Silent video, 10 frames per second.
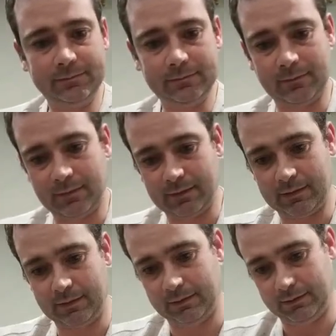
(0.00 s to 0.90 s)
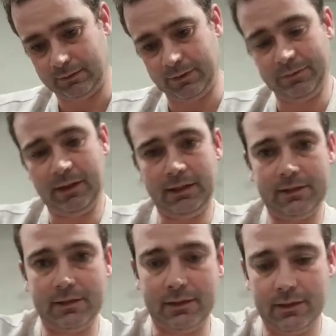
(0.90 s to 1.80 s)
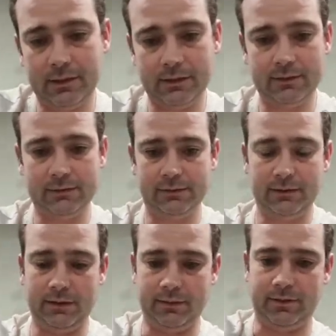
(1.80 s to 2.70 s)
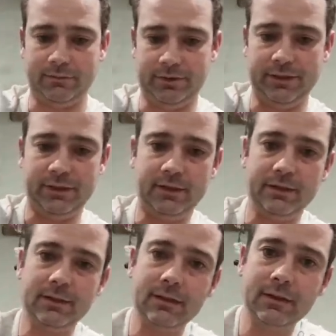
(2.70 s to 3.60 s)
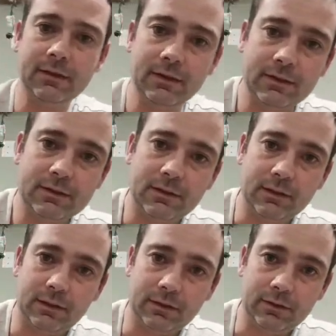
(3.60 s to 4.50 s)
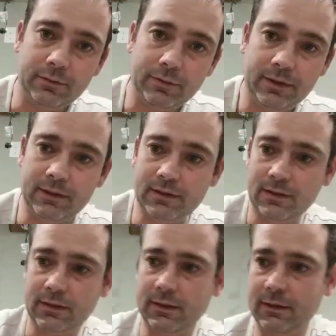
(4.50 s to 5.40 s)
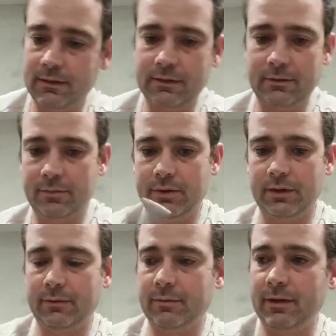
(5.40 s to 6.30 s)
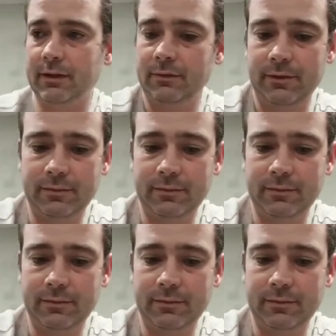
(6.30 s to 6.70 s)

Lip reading: Little aluminum heat sink here. Oh, that came off pretty easy. It's a little aluminum heat sink. Put that with my aluminum there.